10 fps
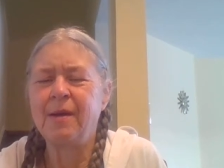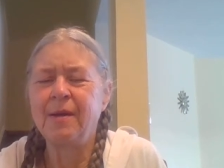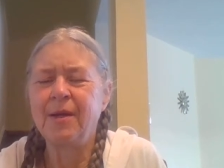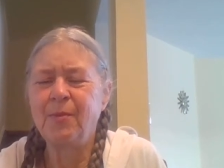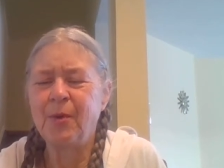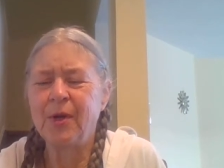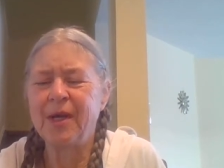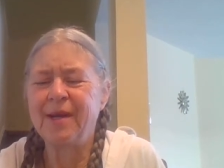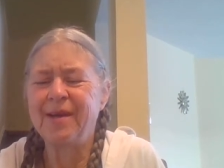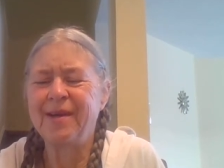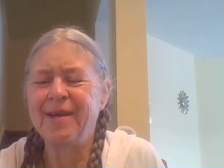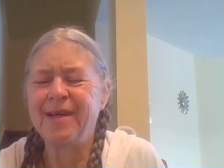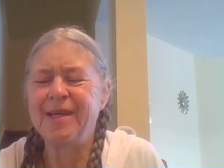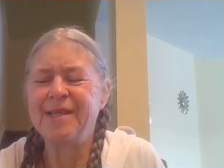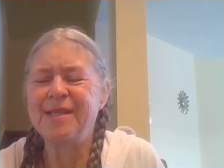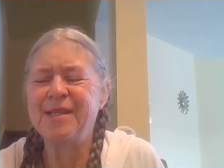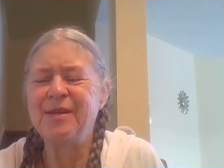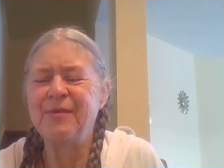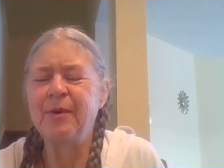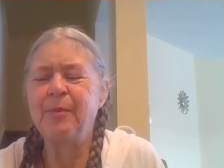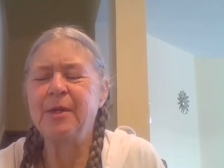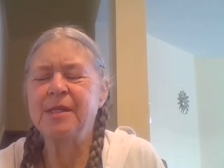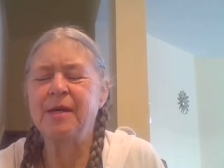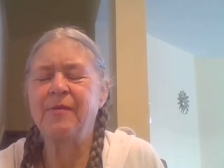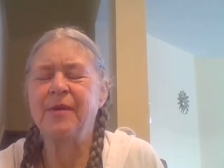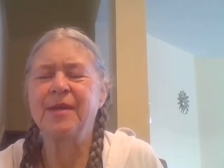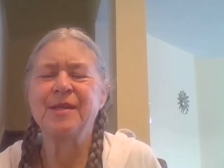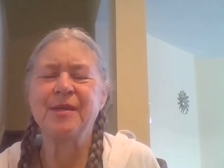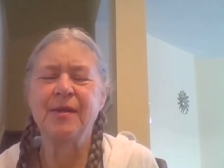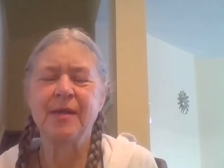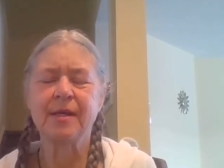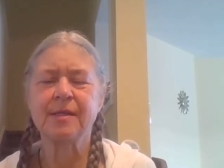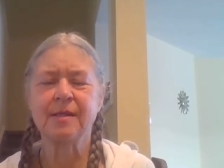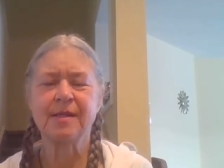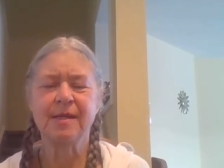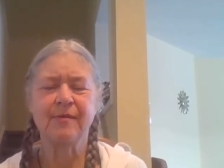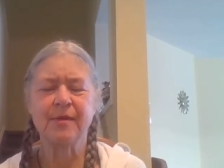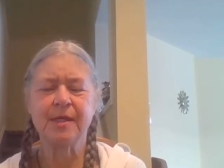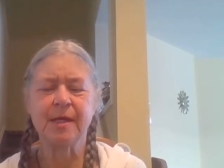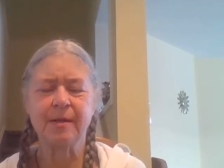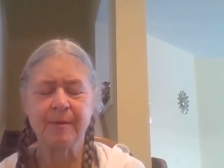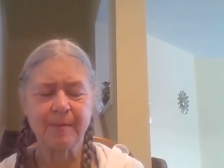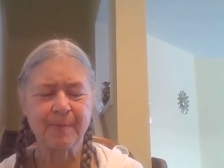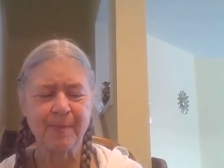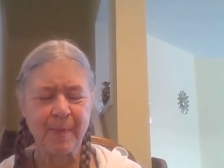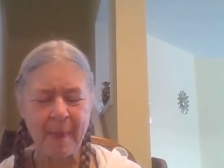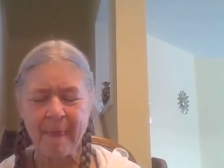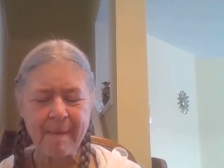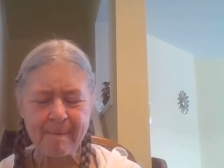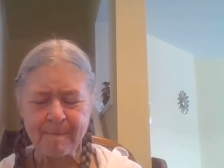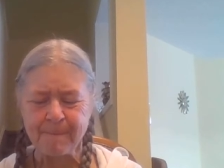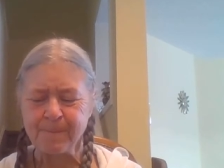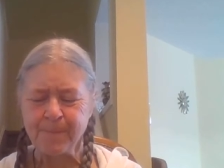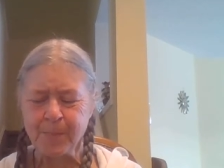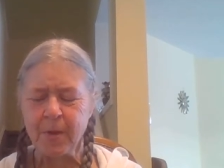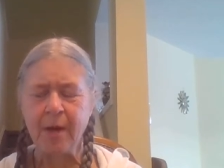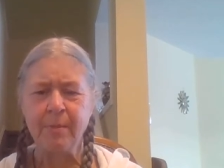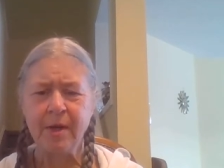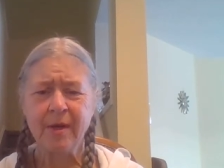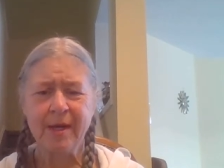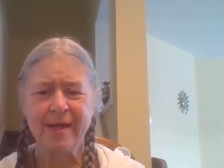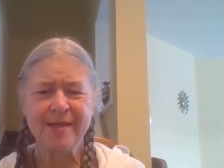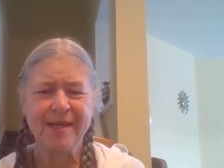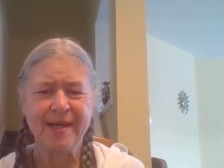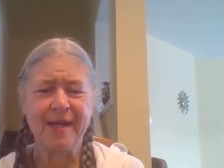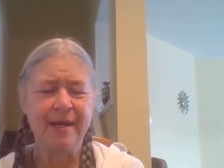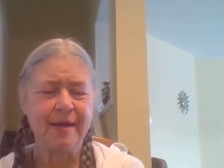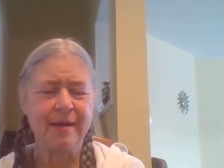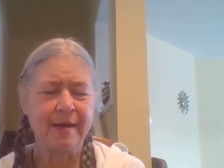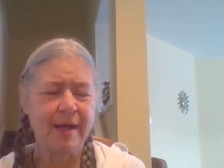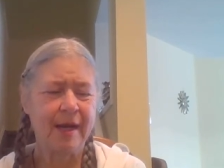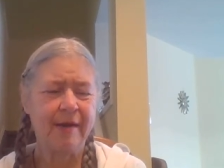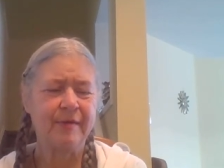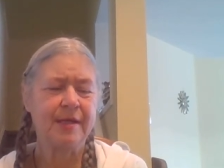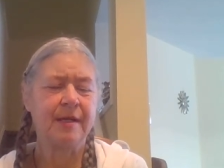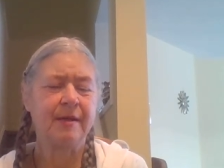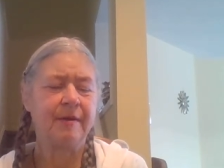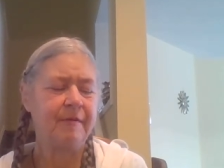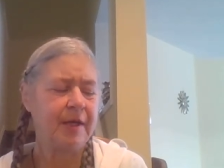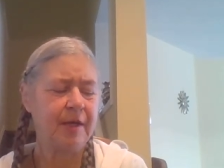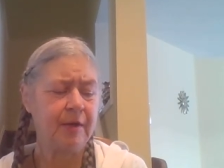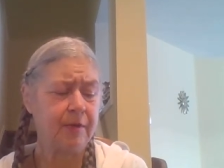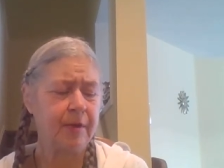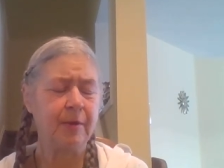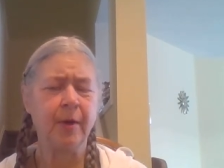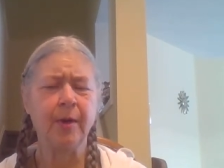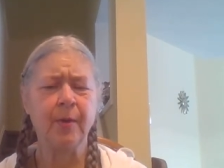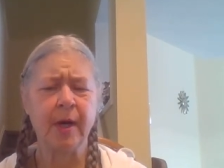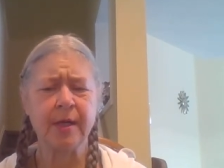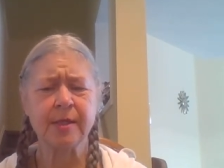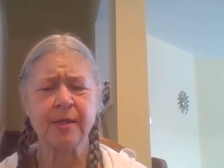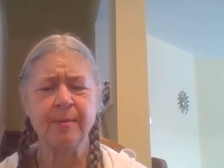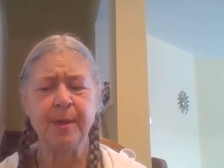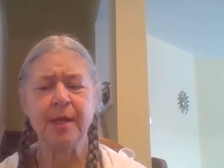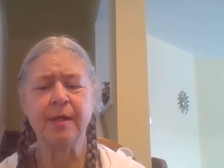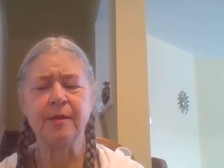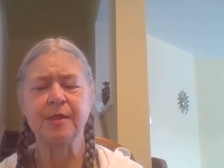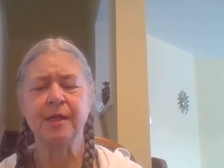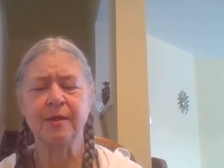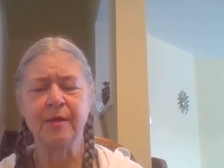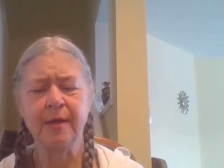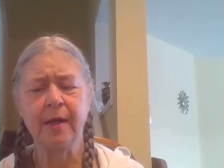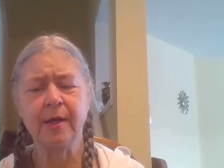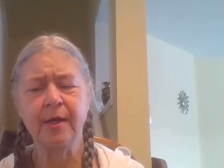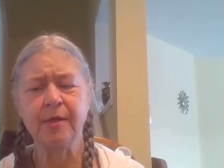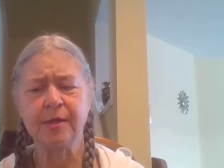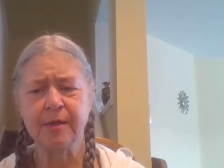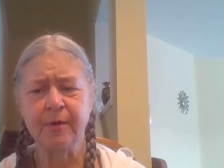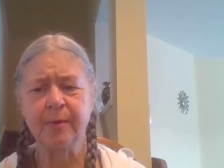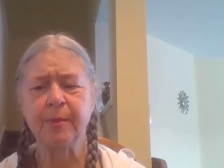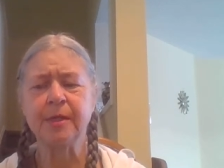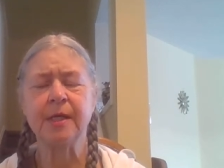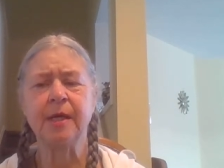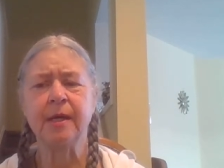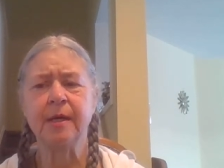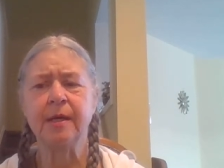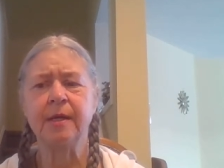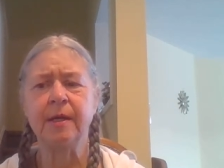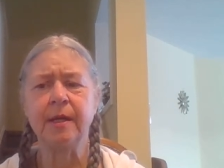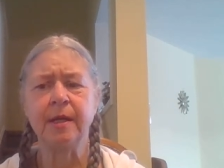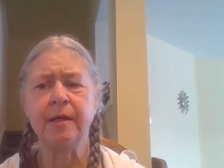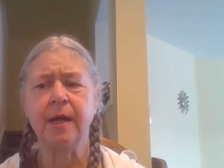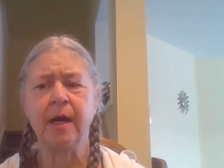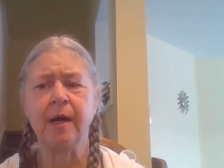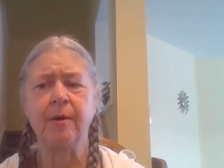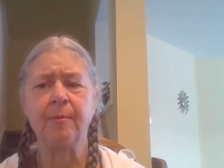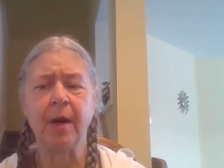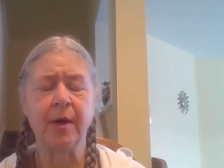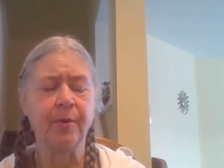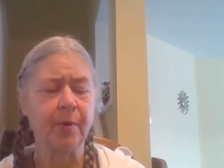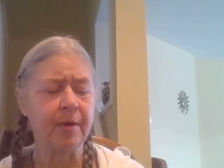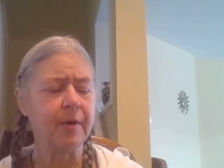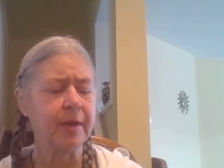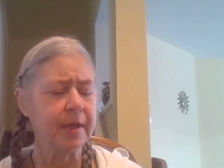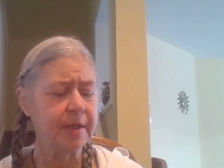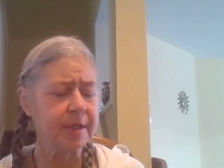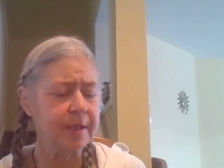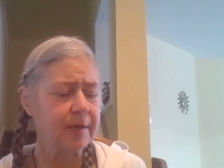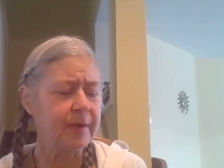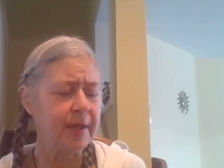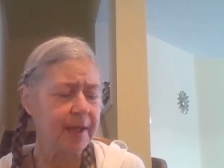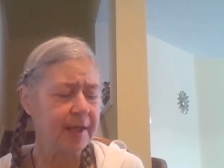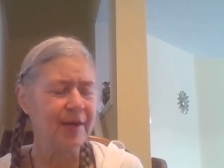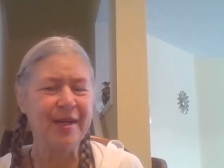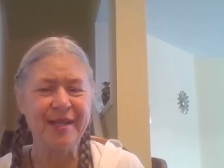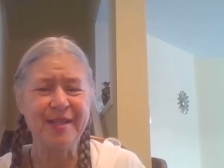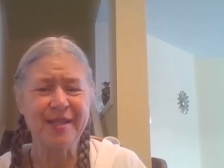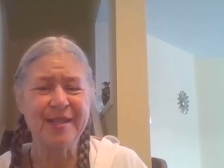Good morning. It's November 7th, 2017. I'm here again today. I haven't done a video in quite a while, so I'm getting used to learning how to use equipment again and how to work with it. So a learning